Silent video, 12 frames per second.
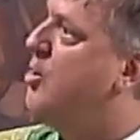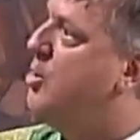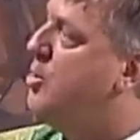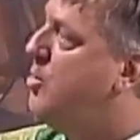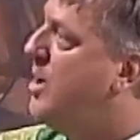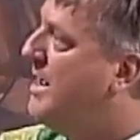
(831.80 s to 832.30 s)

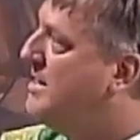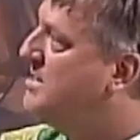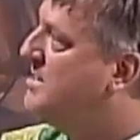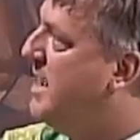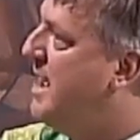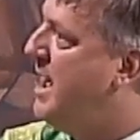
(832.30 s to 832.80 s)
who I
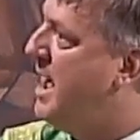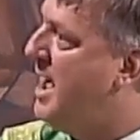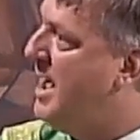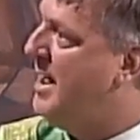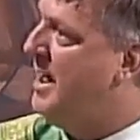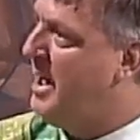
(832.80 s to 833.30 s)
say
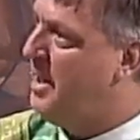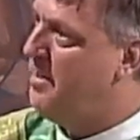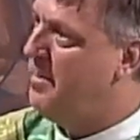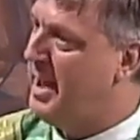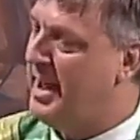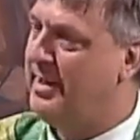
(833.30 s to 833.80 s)
I
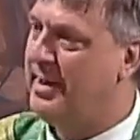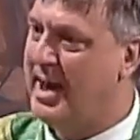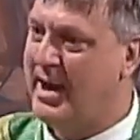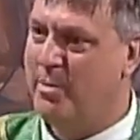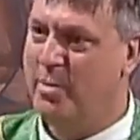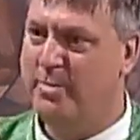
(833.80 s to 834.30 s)
am and
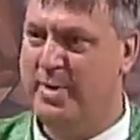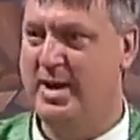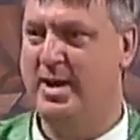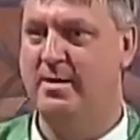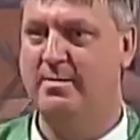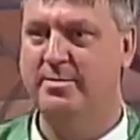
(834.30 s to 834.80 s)
I will
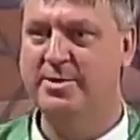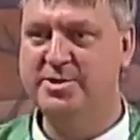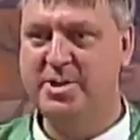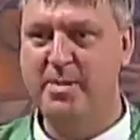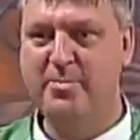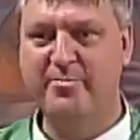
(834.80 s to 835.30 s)
be, the
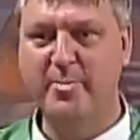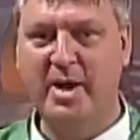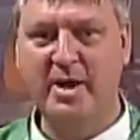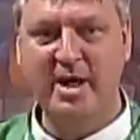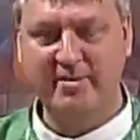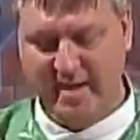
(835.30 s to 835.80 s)
shape of
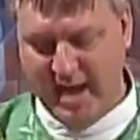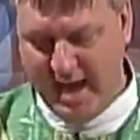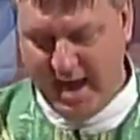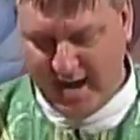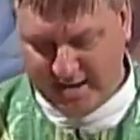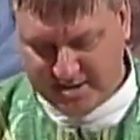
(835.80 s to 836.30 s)
my life.
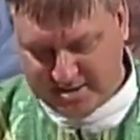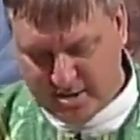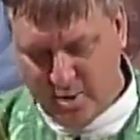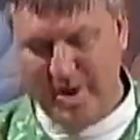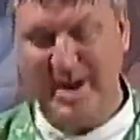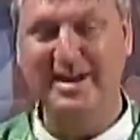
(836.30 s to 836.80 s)
And
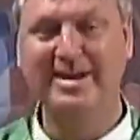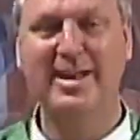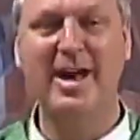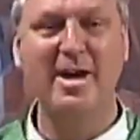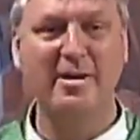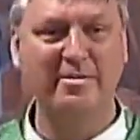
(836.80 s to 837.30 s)
so in
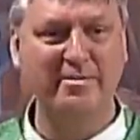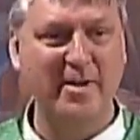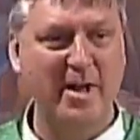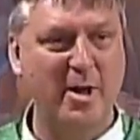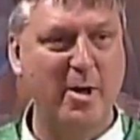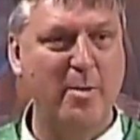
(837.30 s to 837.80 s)

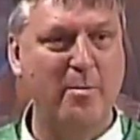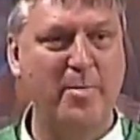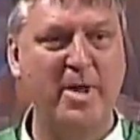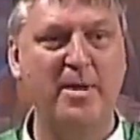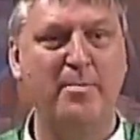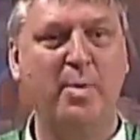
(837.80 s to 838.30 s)
love,
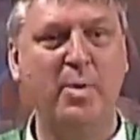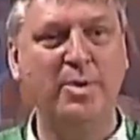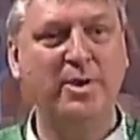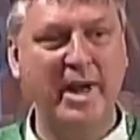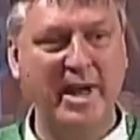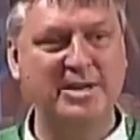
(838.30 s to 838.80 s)
people
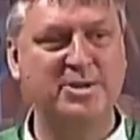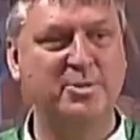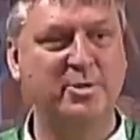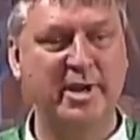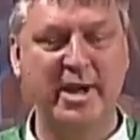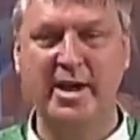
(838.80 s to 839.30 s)

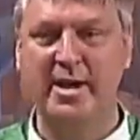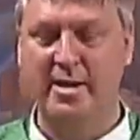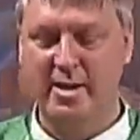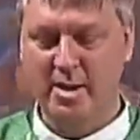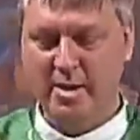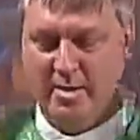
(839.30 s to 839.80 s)

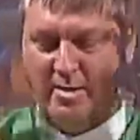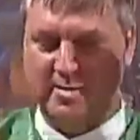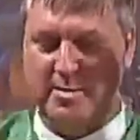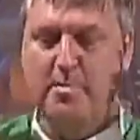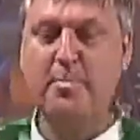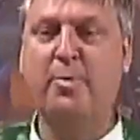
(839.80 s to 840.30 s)
naturally
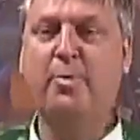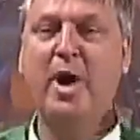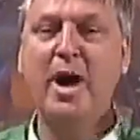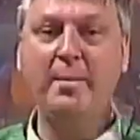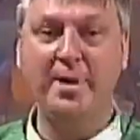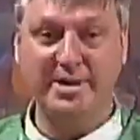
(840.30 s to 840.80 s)

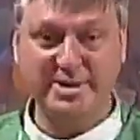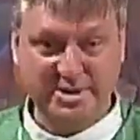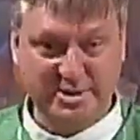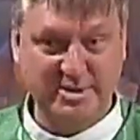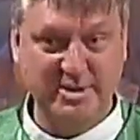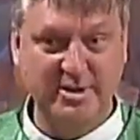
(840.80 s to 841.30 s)

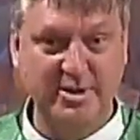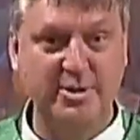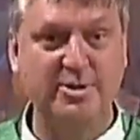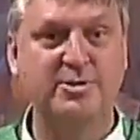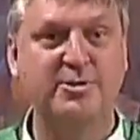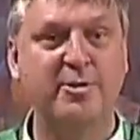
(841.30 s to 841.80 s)

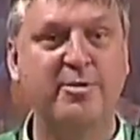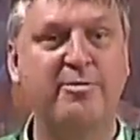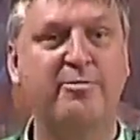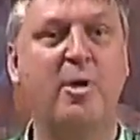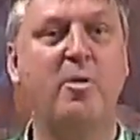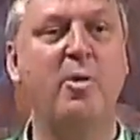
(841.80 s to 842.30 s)
promise to throw